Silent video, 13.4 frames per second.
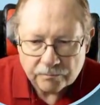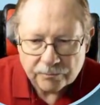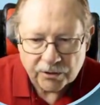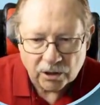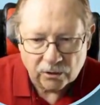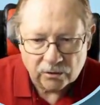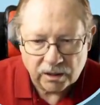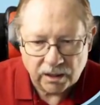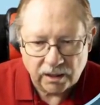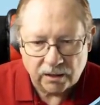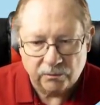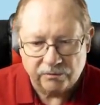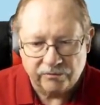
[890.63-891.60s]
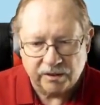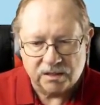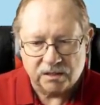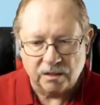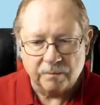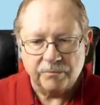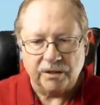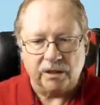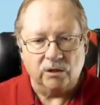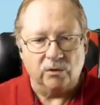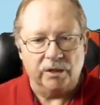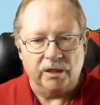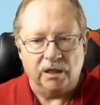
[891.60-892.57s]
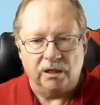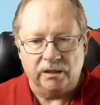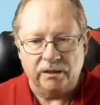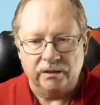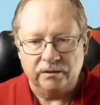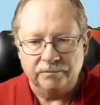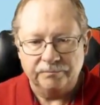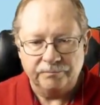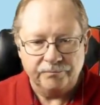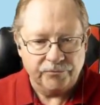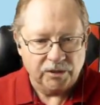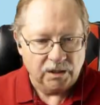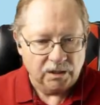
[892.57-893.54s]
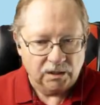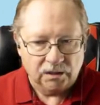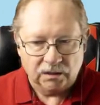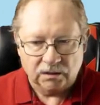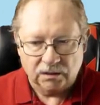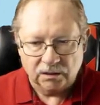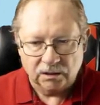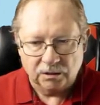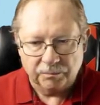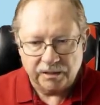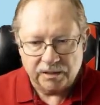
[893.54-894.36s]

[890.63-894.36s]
Okay, we've got something going on here. A little bit of